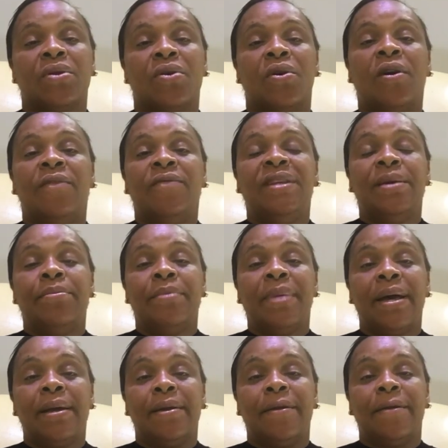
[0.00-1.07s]
of the
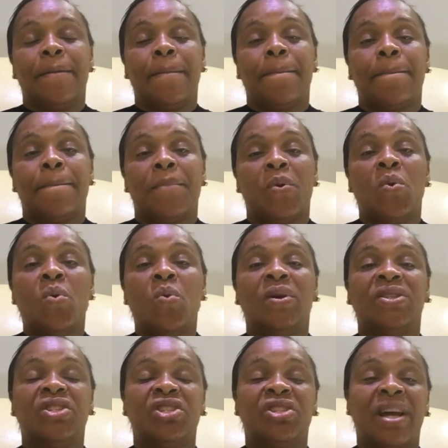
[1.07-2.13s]
man who
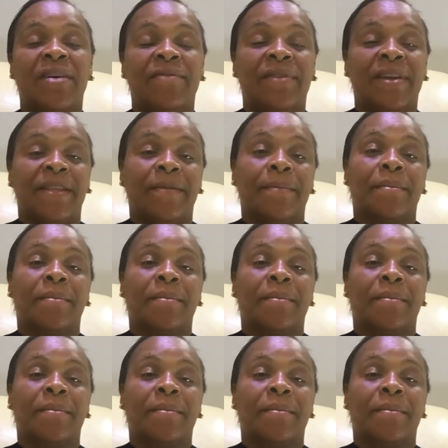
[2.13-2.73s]
was traveling?